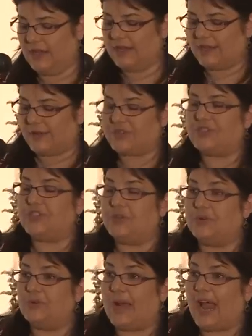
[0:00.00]
Now,
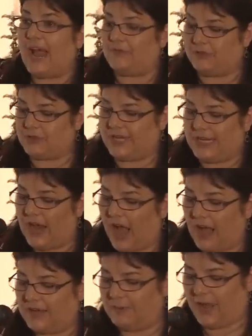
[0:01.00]
soon after he
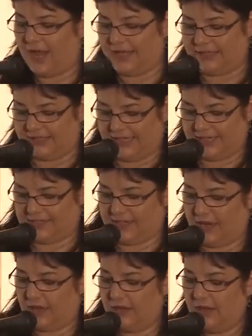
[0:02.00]
occupied
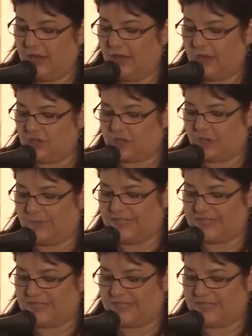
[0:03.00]
Atlanta, Sherman